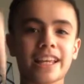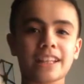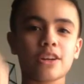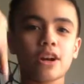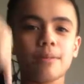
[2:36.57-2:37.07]

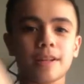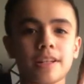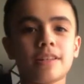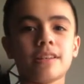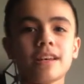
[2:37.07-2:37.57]
in the
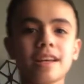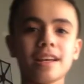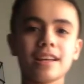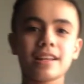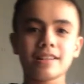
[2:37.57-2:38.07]
comments,
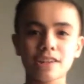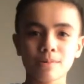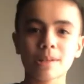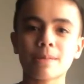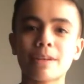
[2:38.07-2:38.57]
tell
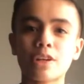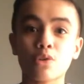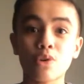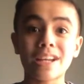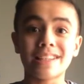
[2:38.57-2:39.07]
me something
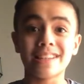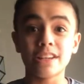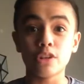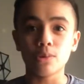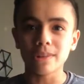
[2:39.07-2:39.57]
crazy
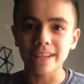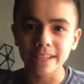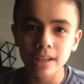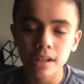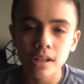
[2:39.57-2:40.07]
to do,
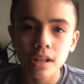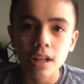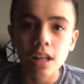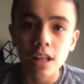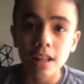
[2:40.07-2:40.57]

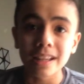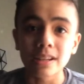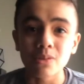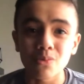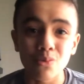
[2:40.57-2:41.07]

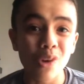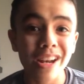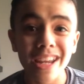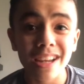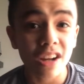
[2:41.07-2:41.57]
like
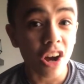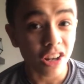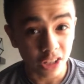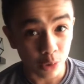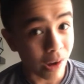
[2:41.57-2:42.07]
running
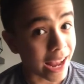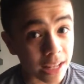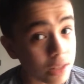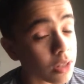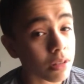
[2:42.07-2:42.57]
on
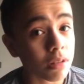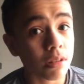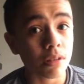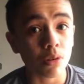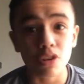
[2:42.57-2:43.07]
grass
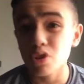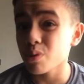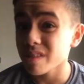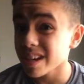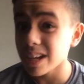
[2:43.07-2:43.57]
or
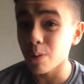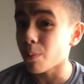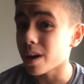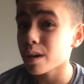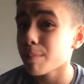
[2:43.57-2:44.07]
drinking a
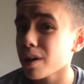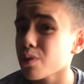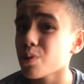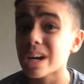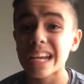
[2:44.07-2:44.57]
water
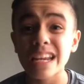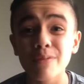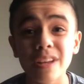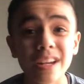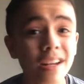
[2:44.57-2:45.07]
bottle or
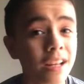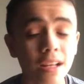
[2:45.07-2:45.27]
even